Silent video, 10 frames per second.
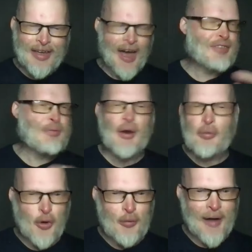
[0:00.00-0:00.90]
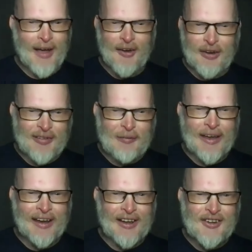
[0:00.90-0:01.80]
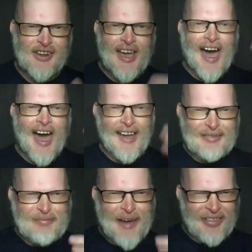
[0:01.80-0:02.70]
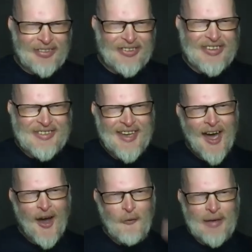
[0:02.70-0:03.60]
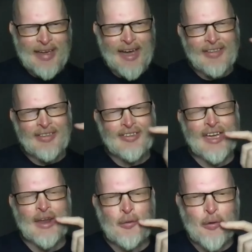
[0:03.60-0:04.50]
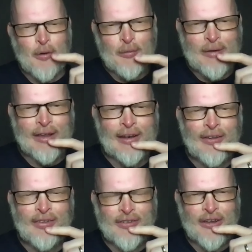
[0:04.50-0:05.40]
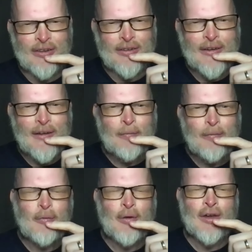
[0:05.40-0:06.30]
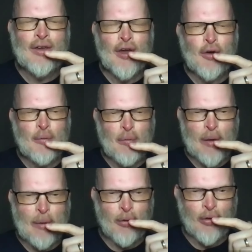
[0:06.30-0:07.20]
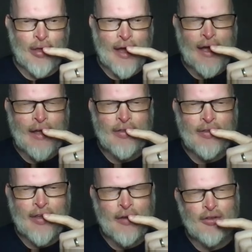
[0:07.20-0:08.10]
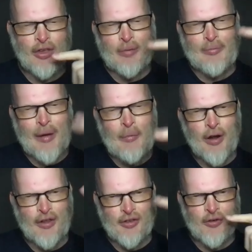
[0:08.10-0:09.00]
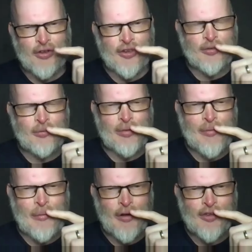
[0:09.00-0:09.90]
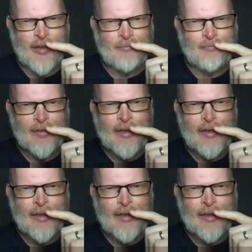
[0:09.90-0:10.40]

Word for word: I spent a room, I can't even speak English. I spent a weekend in a room in London with a group of people, and it was at the Memrise offices with the Memrise team.